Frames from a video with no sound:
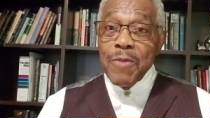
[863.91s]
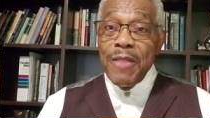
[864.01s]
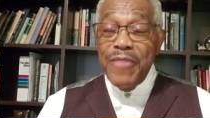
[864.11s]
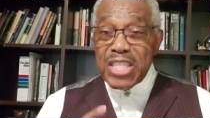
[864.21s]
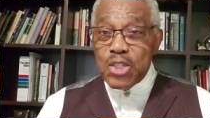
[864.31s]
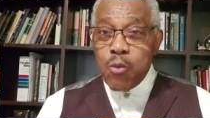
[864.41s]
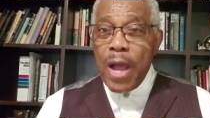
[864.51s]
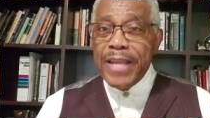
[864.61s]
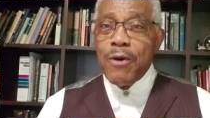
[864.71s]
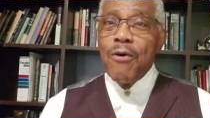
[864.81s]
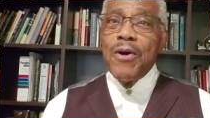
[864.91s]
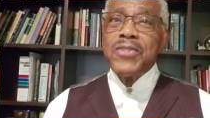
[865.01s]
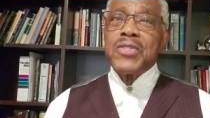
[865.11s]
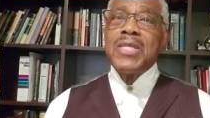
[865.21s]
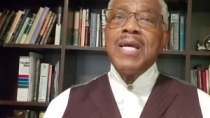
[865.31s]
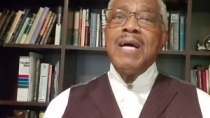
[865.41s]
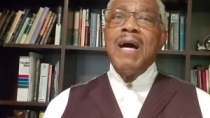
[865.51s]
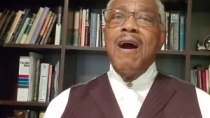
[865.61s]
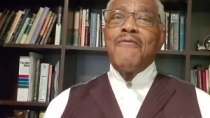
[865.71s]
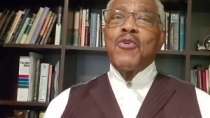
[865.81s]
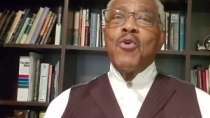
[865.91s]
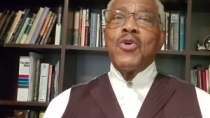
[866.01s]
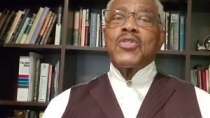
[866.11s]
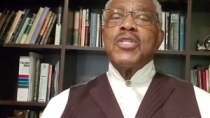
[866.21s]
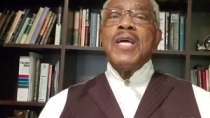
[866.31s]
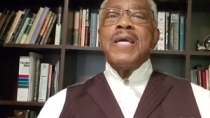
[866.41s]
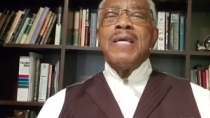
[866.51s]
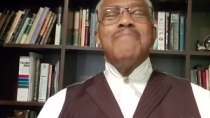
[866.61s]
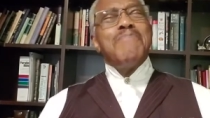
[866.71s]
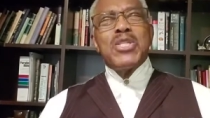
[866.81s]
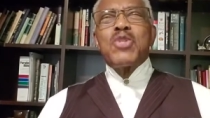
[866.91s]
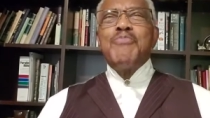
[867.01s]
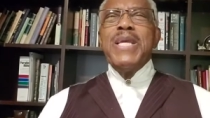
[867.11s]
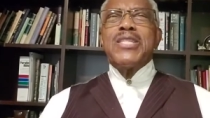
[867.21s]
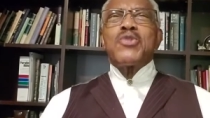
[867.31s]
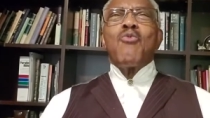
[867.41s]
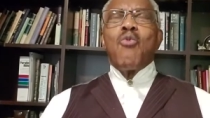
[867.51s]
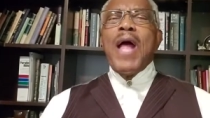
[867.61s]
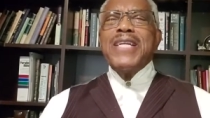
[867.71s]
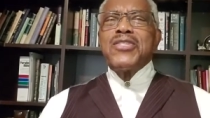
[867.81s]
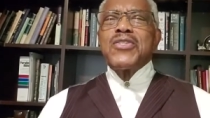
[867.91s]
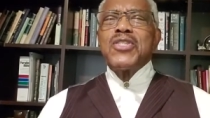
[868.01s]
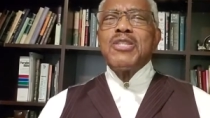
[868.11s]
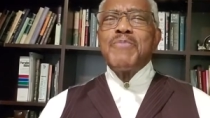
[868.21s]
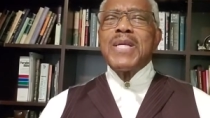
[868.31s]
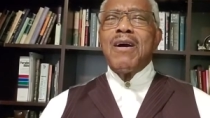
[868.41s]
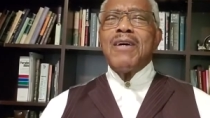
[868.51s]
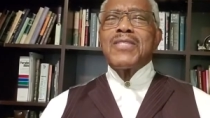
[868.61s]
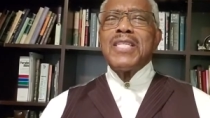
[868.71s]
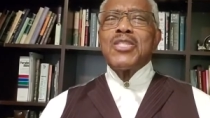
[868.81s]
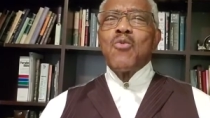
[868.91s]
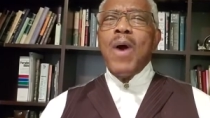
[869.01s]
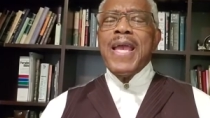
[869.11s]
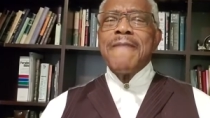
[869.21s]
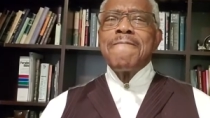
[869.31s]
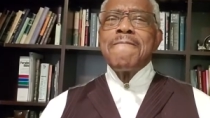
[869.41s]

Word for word: This white horse, of course, it bespeaks righteousness because it is white.